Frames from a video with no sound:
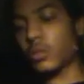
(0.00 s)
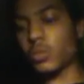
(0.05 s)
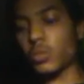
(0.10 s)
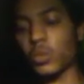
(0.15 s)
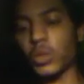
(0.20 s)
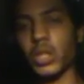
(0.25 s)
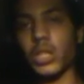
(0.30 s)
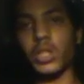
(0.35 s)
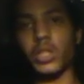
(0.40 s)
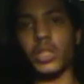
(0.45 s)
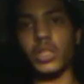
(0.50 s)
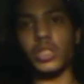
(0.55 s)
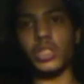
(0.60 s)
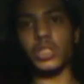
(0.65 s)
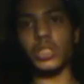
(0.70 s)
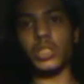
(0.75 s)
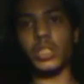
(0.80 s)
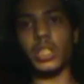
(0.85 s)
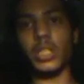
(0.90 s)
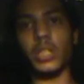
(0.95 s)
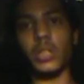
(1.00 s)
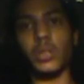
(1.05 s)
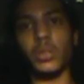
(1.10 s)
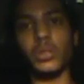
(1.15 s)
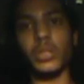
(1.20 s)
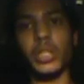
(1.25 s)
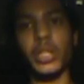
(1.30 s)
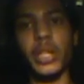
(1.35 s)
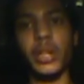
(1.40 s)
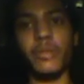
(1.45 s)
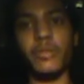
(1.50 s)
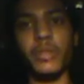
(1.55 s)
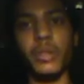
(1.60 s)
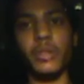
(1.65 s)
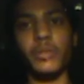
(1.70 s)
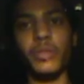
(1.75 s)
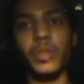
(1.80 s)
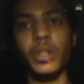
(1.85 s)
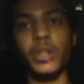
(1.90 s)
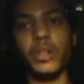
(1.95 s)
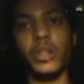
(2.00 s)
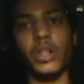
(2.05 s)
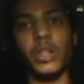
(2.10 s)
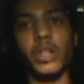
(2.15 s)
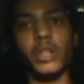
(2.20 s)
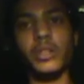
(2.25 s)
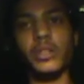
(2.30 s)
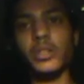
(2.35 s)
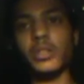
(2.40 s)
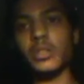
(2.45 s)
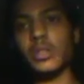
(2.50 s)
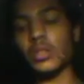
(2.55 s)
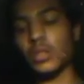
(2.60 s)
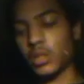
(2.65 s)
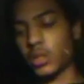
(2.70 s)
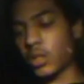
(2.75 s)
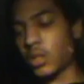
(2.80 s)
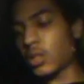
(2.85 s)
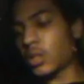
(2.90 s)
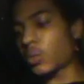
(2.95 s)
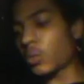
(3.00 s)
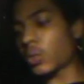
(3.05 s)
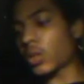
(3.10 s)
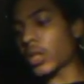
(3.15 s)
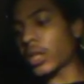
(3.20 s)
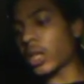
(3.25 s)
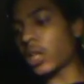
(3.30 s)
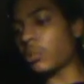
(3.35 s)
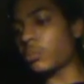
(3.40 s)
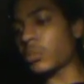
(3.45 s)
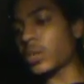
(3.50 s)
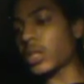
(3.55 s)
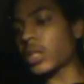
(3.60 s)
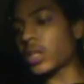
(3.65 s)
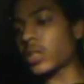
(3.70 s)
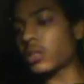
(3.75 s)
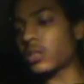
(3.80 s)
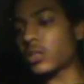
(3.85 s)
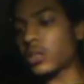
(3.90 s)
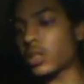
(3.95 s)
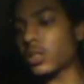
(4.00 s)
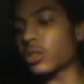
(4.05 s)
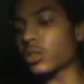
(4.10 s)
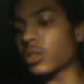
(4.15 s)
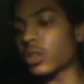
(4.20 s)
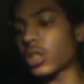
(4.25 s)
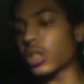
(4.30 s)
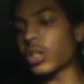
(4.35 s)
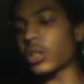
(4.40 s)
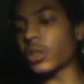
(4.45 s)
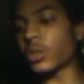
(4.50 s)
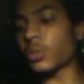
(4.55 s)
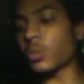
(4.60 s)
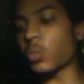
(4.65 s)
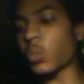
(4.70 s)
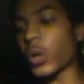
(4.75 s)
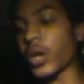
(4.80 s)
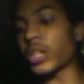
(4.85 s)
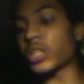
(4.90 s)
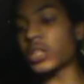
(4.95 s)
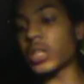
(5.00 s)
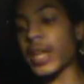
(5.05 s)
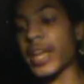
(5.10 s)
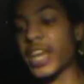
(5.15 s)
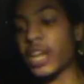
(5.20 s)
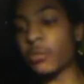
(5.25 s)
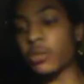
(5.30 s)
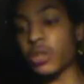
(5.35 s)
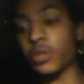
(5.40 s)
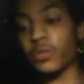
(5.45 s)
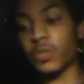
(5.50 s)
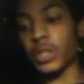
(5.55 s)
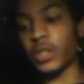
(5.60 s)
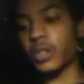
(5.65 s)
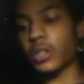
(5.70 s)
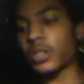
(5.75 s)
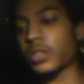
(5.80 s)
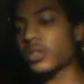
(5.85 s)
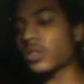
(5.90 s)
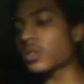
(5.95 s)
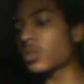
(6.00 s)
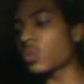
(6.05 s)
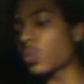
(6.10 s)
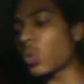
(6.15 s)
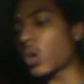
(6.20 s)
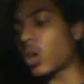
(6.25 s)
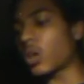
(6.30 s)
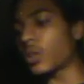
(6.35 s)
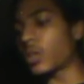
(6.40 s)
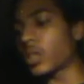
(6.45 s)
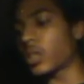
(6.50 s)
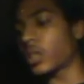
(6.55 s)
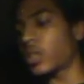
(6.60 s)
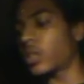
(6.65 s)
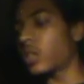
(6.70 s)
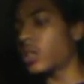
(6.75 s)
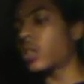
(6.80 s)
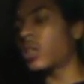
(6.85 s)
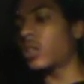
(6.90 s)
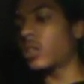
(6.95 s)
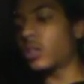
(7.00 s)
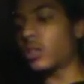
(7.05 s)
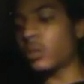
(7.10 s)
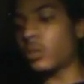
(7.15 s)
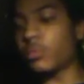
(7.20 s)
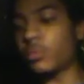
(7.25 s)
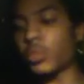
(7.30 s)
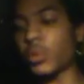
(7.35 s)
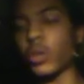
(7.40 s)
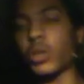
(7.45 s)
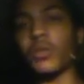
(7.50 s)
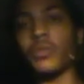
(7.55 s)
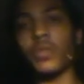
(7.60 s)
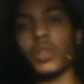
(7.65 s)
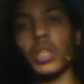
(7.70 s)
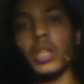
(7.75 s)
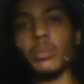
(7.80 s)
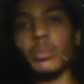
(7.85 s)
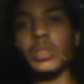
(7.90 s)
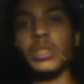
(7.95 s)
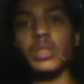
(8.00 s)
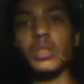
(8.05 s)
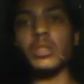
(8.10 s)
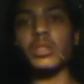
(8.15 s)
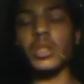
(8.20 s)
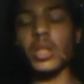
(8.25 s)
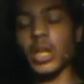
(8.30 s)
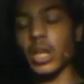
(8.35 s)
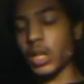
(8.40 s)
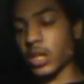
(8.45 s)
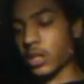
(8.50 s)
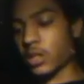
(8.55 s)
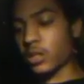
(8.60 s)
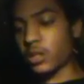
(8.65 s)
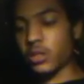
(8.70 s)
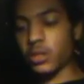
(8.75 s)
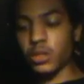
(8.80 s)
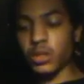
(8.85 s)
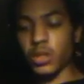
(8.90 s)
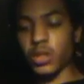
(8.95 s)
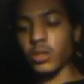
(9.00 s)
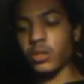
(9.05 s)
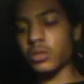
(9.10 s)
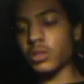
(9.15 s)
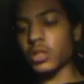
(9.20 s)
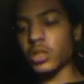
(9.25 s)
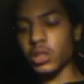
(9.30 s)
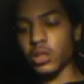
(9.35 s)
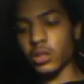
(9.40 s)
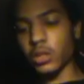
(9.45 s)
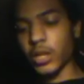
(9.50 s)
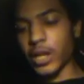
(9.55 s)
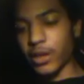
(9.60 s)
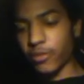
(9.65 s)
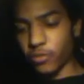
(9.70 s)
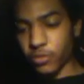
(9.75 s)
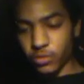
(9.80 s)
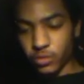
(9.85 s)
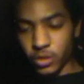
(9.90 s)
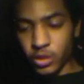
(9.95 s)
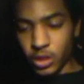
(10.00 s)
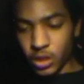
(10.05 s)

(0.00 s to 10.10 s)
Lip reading: working on just getting only that front finger on will help, because then you'll learn where to aim your fingers while the board flips, and you know, then you'll have,